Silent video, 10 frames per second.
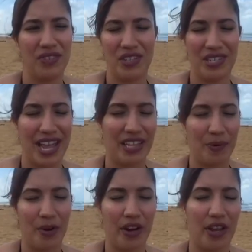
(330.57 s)
just Latin
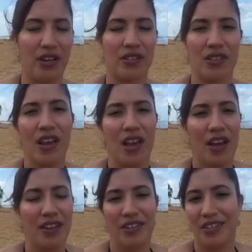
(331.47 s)
Americans
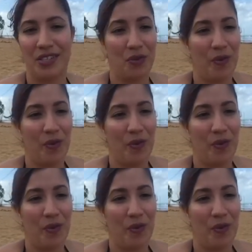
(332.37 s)
just the